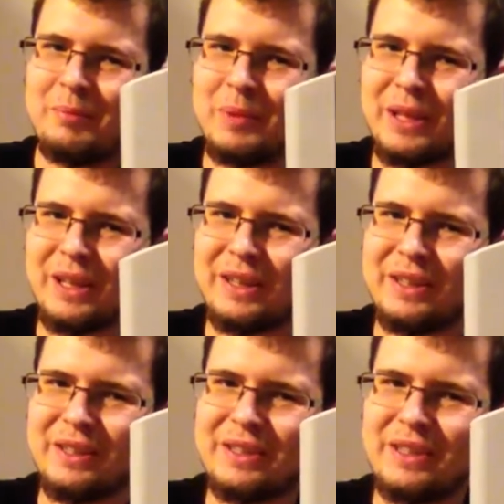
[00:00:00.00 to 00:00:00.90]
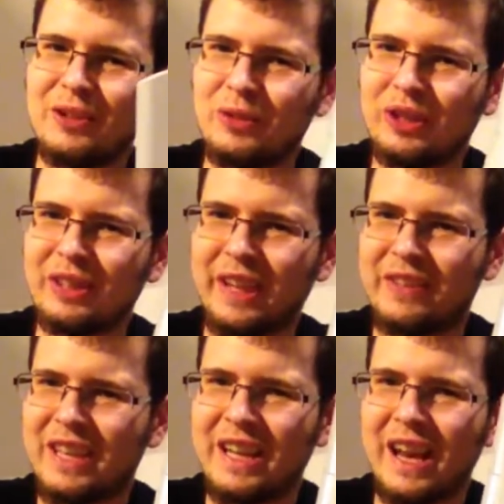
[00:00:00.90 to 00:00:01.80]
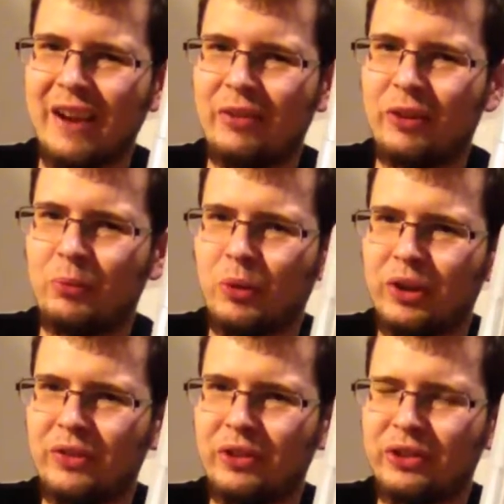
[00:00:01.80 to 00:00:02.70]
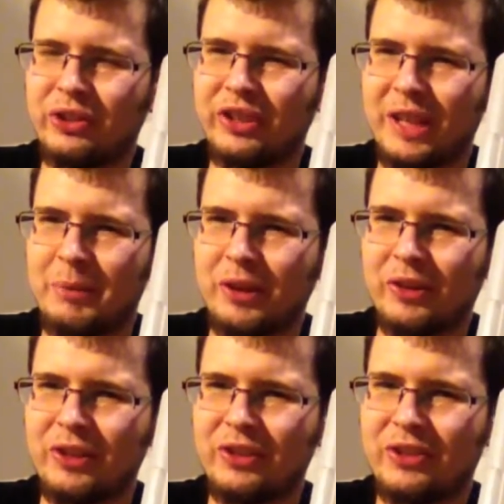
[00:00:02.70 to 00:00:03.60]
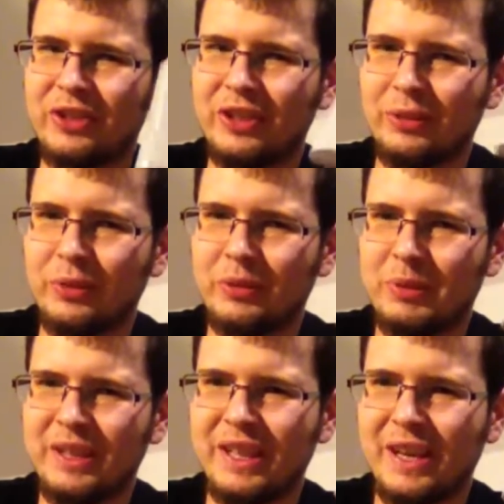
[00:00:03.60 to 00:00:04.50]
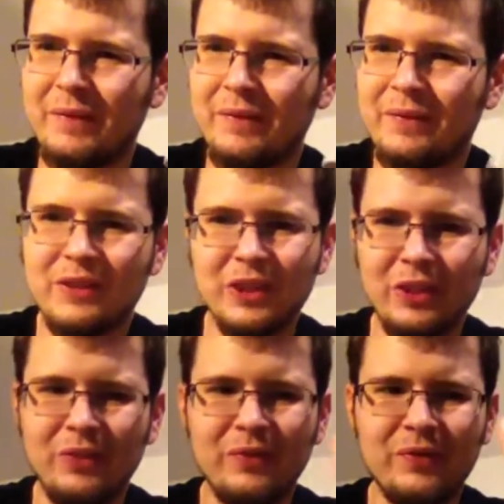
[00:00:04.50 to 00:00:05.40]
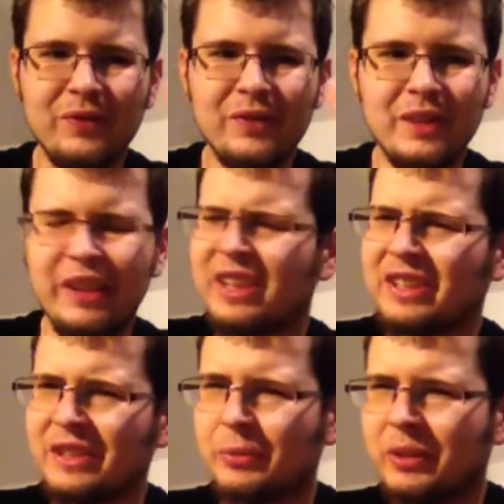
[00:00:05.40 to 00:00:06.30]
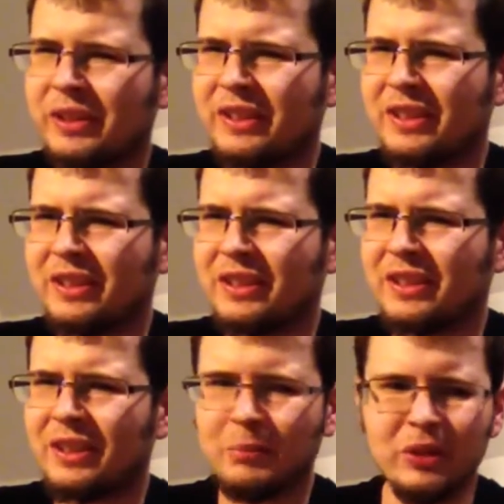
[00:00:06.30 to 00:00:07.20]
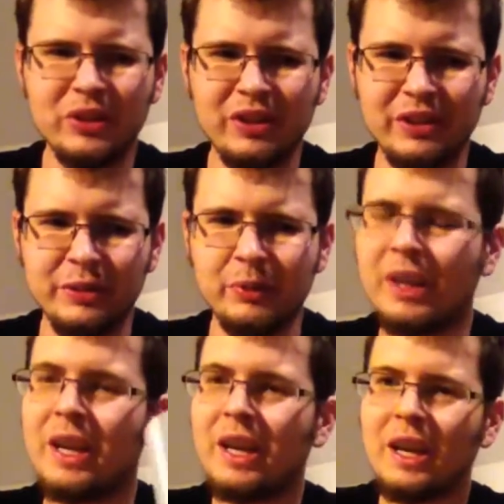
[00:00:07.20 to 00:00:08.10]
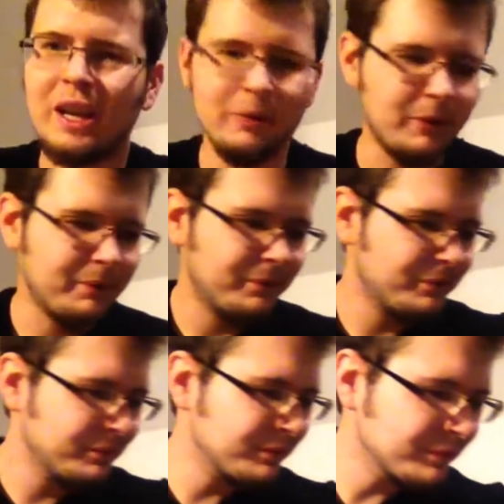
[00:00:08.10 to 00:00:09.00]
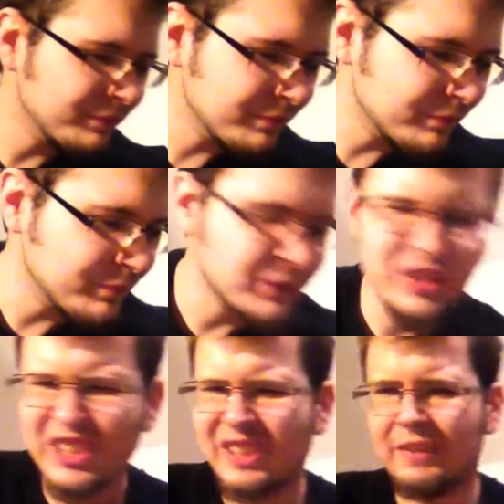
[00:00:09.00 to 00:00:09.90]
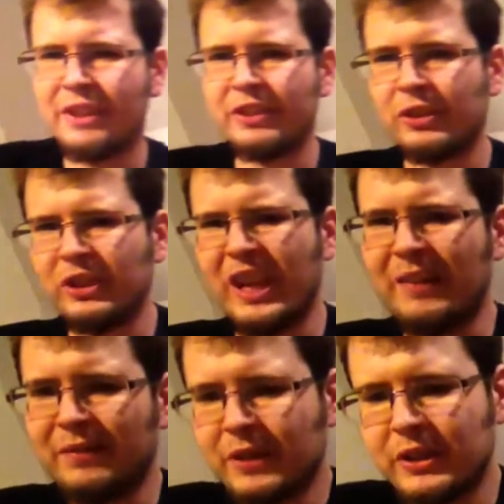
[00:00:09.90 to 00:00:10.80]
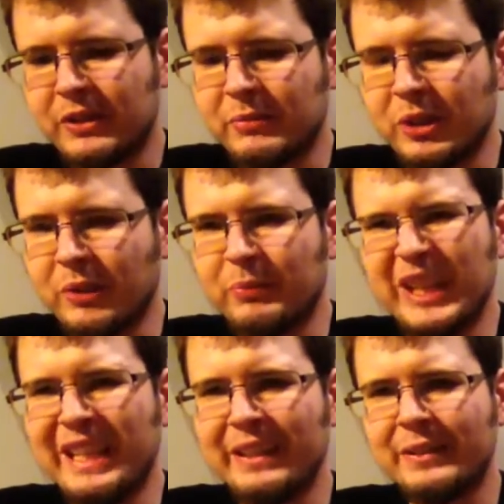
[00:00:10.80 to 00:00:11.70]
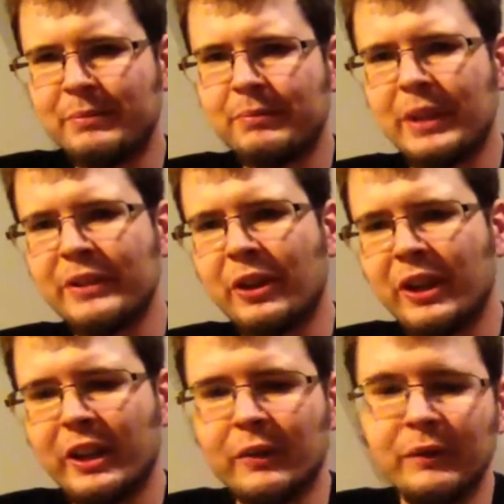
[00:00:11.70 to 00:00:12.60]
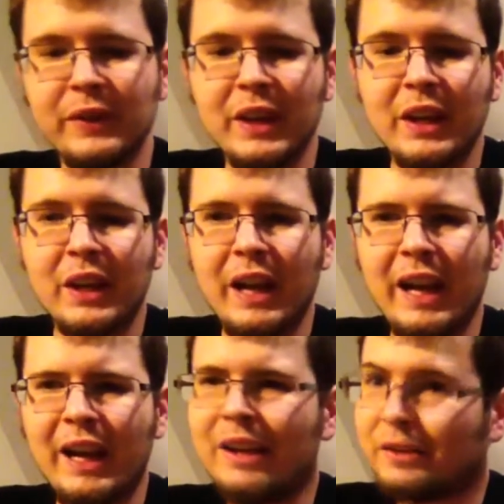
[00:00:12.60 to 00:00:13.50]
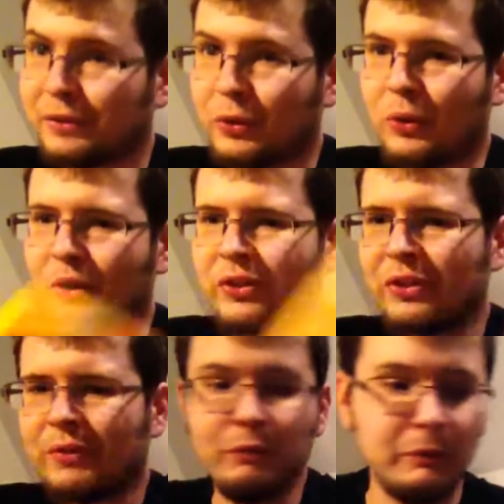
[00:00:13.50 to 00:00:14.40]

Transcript: because you literally have to get every one of those little teddy bear creatures in order to beat the game. So, I think that's this one, isn't it? I'm pretty sure that's this one. Anyway, still, I mean, it's a good game. It's just, tedious as all hell. And, of course,